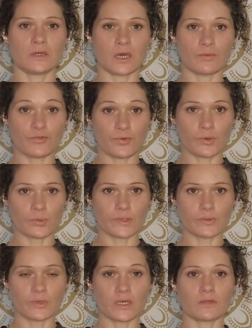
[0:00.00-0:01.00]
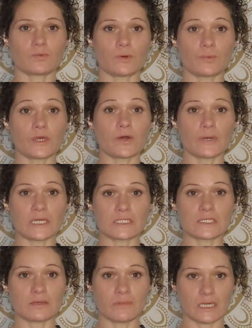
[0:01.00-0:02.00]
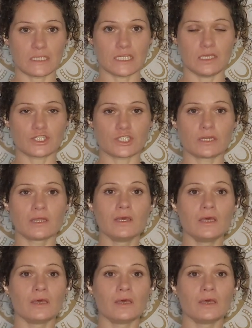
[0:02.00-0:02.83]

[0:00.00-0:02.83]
come forward with when we go into the meditation,